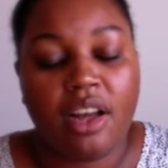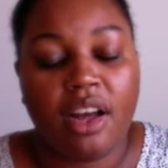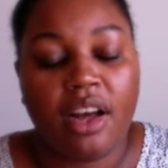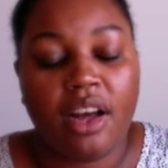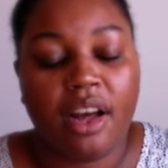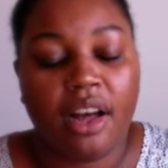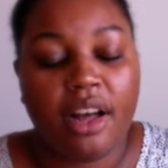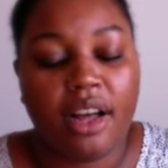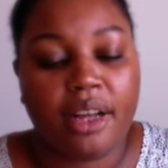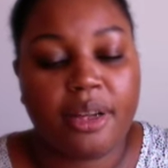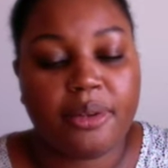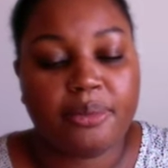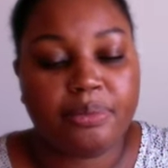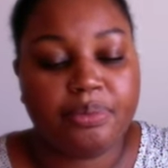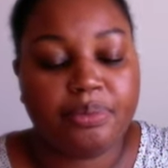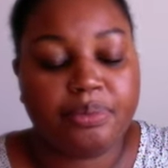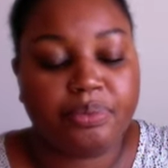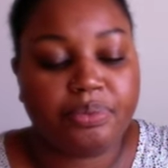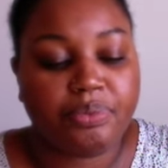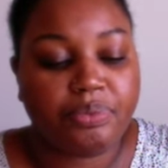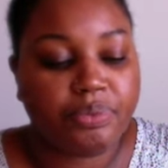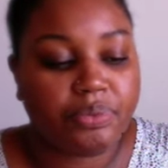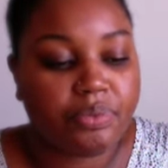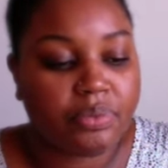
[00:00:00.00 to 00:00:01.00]
Um,
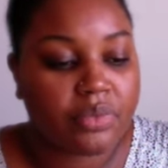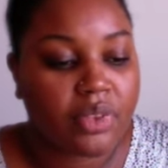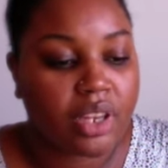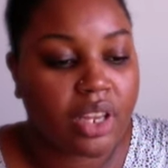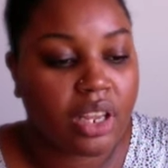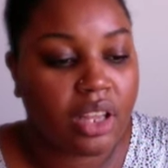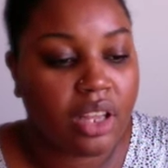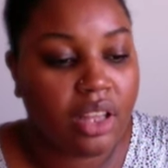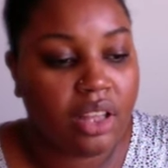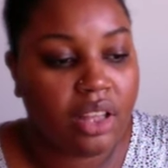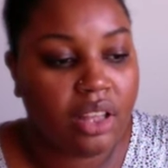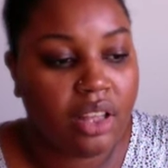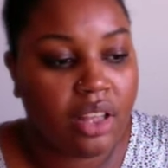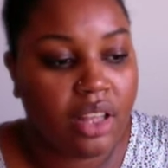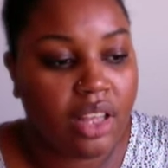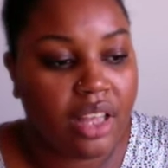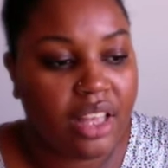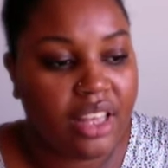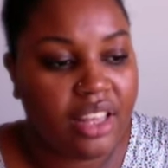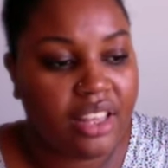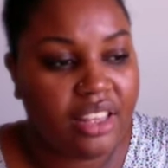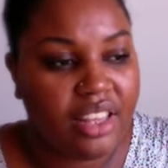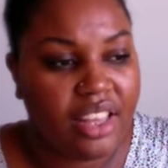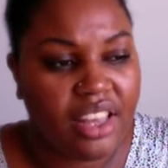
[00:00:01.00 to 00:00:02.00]

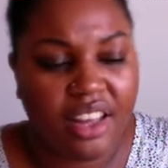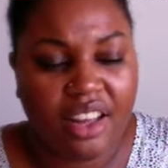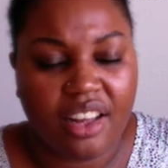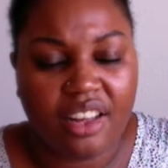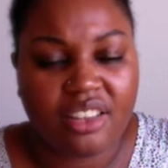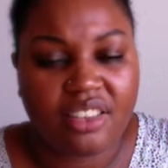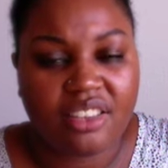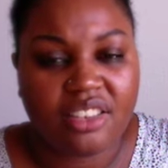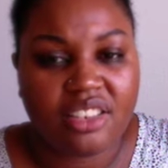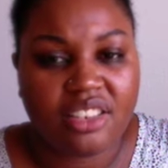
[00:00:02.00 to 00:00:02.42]
yeah.